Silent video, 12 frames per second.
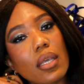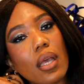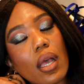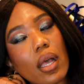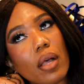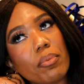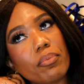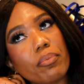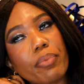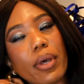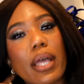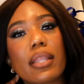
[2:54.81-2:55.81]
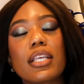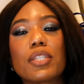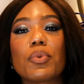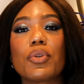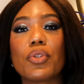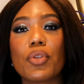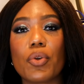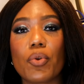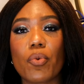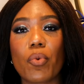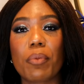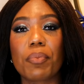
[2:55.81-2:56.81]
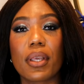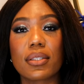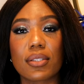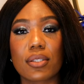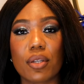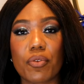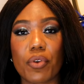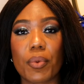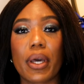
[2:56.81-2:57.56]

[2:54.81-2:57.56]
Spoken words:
But at least we knew what pieces to look for.